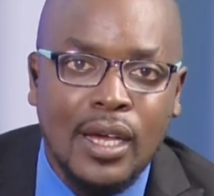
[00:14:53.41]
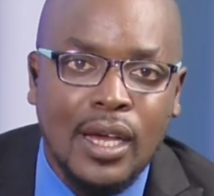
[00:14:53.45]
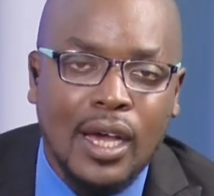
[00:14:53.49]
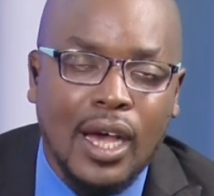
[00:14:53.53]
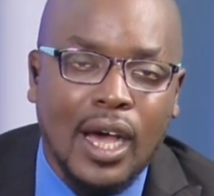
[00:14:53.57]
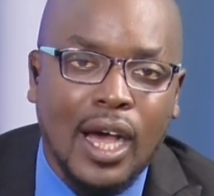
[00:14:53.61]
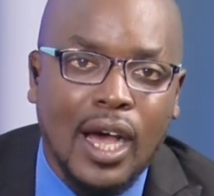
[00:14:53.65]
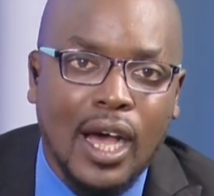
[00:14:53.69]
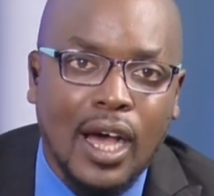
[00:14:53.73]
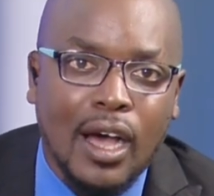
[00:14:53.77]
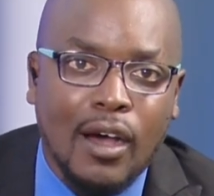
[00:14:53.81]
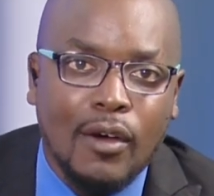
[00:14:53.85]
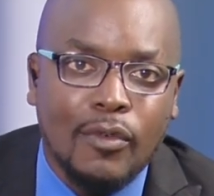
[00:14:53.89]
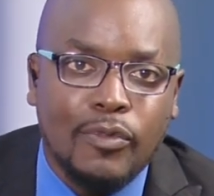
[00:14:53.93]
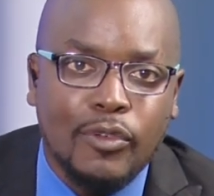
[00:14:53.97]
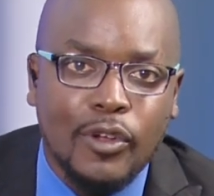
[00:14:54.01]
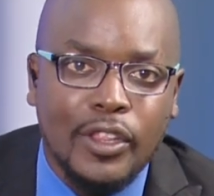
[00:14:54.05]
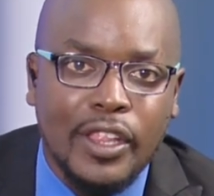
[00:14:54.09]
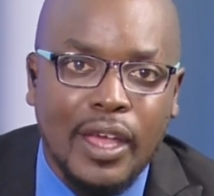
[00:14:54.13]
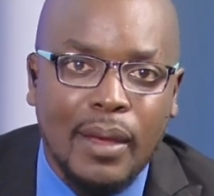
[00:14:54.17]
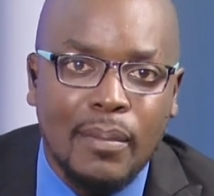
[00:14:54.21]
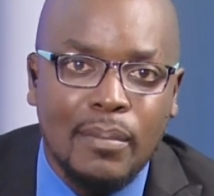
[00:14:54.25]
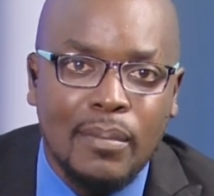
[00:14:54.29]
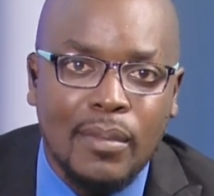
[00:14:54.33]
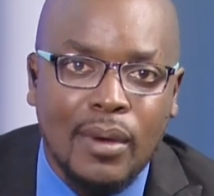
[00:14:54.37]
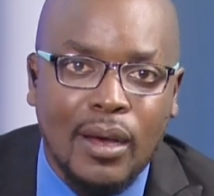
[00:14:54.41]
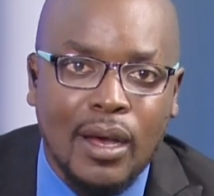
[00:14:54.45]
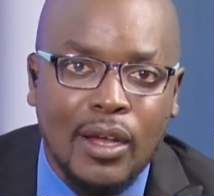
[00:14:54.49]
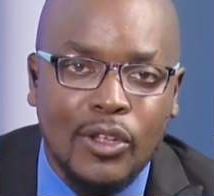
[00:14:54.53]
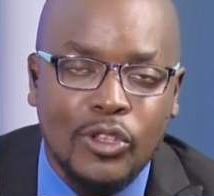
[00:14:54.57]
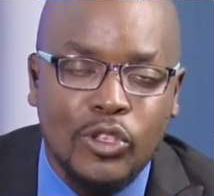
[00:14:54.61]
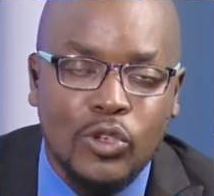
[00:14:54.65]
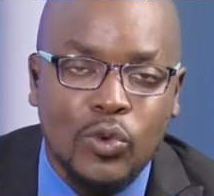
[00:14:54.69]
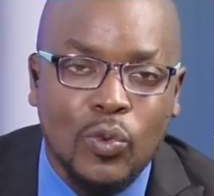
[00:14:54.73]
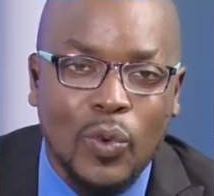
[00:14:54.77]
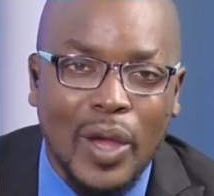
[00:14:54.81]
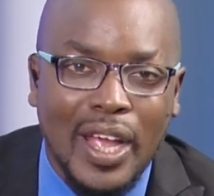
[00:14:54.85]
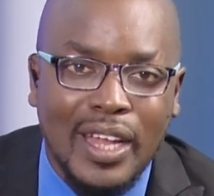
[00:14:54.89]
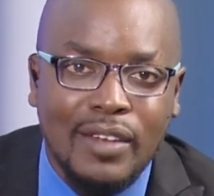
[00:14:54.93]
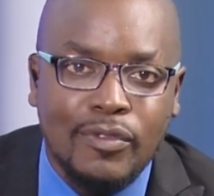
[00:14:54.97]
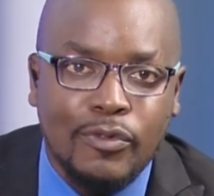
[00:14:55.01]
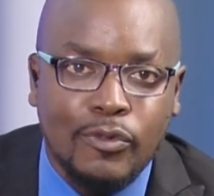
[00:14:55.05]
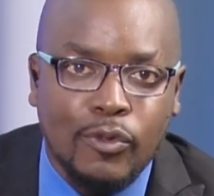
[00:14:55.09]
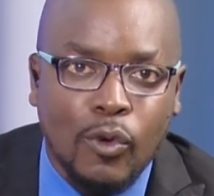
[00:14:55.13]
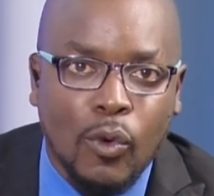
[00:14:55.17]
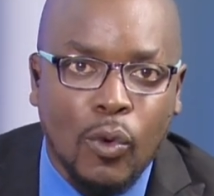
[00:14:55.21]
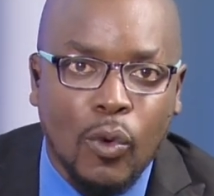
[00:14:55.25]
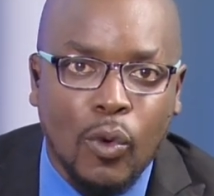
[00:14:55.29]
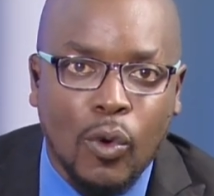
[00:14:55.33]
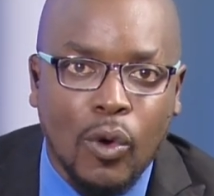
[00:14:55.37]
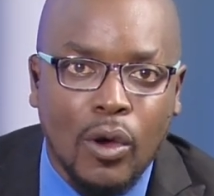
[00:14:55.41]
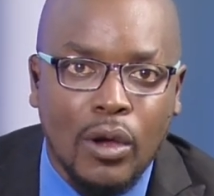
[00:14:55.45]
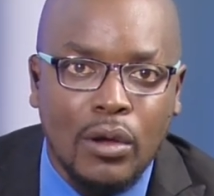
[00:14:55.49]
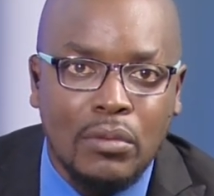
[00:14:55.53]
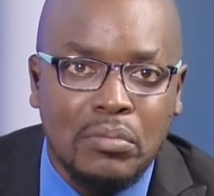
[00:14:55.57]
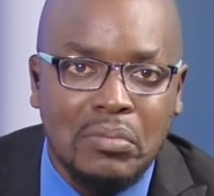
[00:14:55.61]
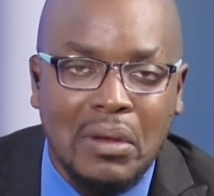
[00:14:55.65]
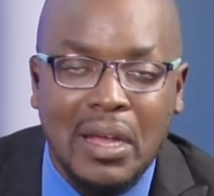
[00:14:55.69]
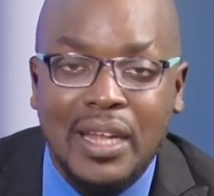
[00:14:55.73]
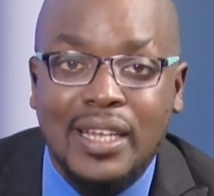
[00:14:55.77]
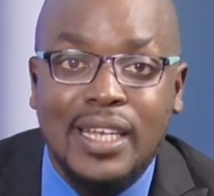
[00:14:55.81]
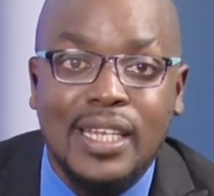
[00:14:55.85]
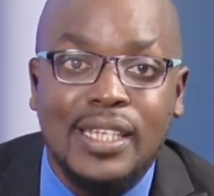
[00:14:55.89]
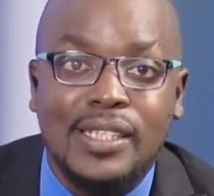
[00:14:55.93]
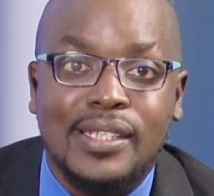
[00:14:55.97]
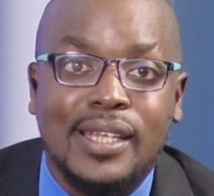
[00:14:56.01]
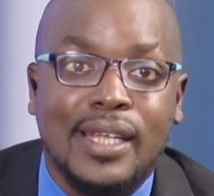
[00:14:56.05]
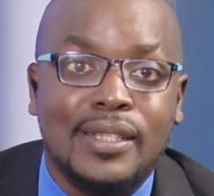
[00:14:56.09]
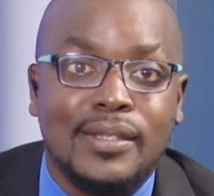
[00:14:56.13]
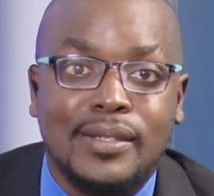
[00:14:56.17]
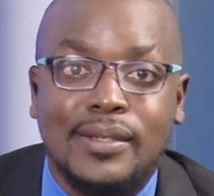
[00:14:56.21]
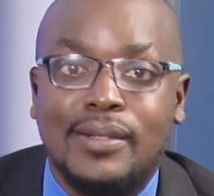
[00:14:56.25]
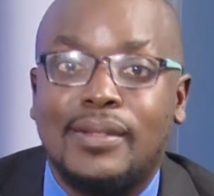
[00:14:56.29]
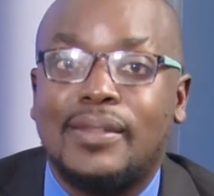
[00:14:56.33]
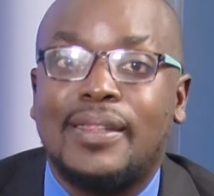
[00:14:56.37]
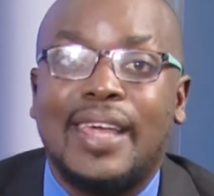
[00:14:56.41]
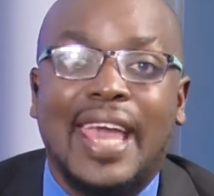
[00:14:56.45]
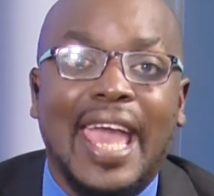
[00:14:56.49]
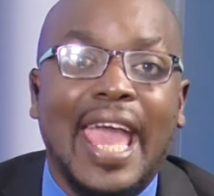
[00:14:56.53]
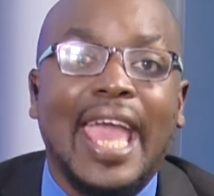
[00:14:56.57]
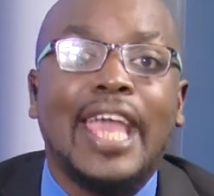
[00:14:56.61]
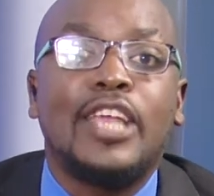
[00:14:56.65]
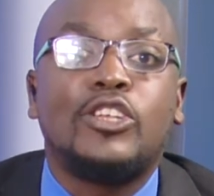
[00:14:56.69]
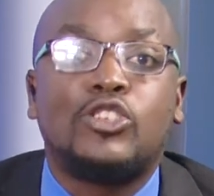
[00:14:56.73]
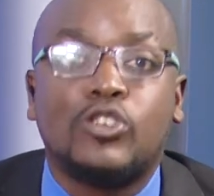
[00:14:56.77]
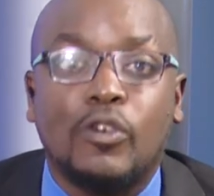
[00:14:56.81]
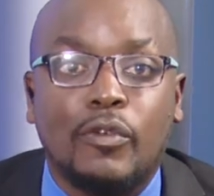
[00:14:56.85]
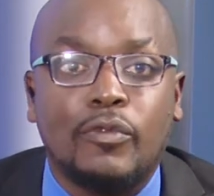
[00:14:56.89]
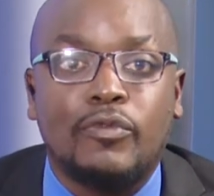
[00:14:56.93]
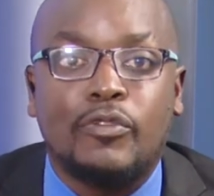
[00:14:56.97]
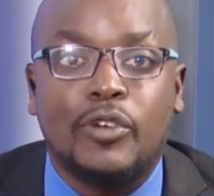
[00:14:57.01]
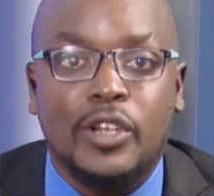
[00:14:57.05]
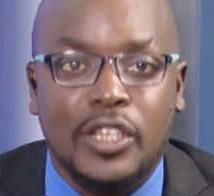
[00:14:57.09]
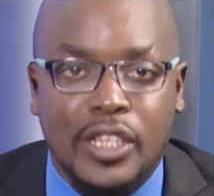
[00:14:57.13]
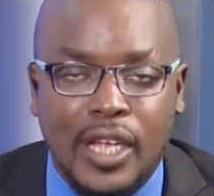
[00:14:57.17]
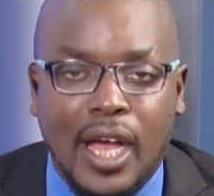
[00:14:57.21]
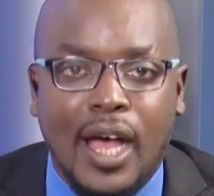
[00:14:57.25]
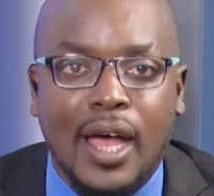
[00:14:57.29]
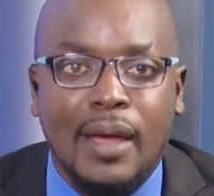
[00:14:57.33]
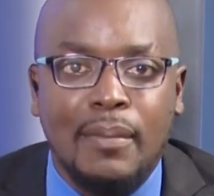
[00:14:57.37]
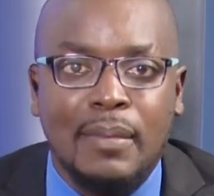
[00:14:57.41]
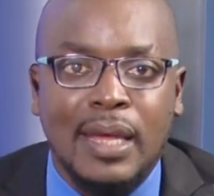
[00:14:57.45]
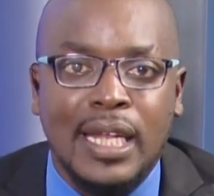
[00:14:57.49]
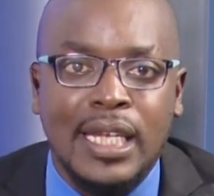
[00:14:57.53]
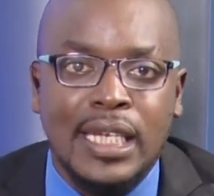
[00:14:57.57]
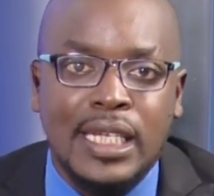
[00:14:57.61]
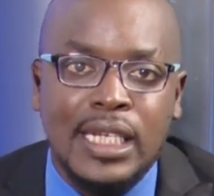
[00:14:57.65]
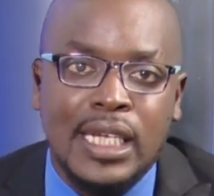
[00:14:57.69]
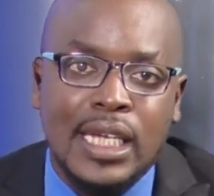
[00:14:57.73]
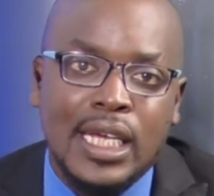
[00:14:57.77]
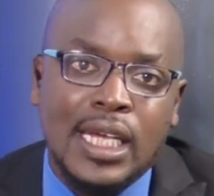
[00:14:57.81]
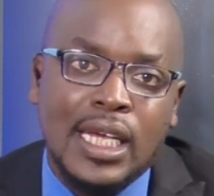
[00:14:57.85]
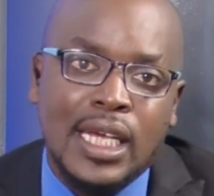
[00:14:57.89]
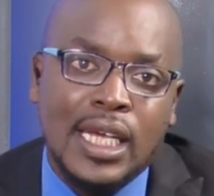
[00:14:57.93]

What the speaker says: for them to wait for at least until the age of retirement?